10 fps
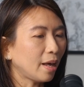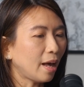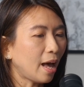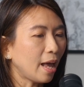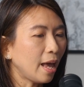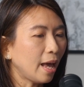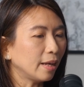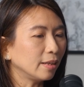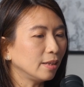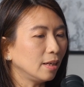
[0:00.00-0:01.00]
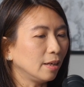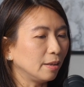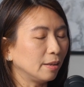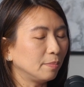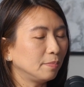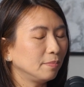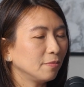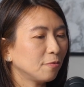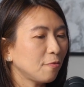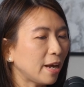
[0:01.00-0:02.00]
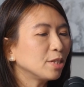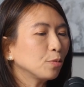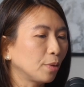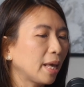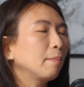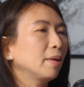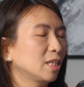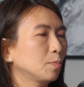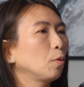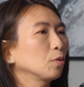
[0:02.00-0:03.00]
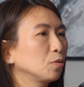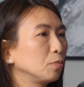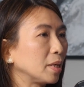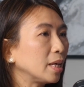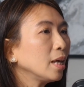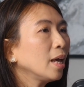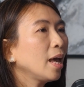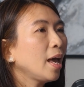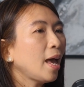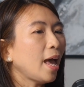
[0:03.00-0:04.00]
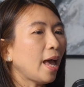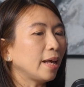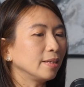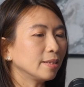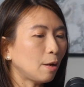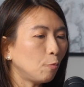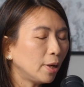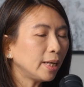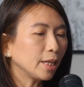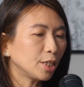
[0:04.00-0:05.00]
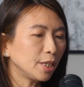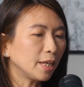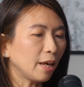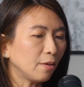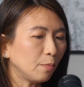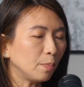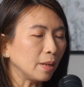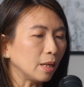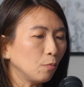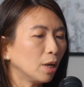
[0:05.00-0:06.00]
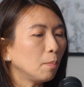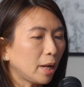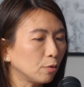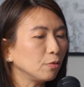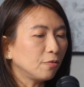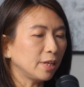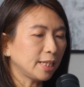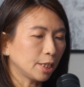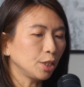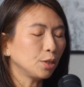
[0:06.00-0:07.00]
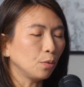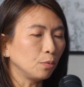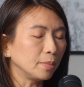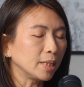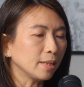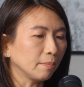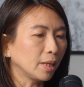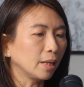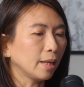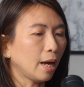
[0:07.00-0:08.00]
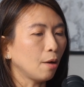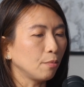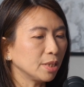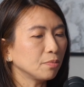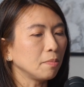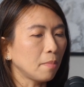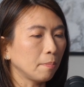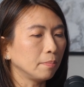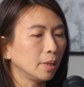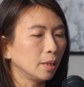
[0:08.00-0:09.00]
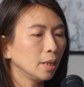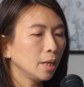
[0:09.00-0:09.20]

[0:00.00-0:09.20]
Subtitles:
I had friends who came and spoke to me, and someone actually gave me, one of my good friends actually told me something that I always remember.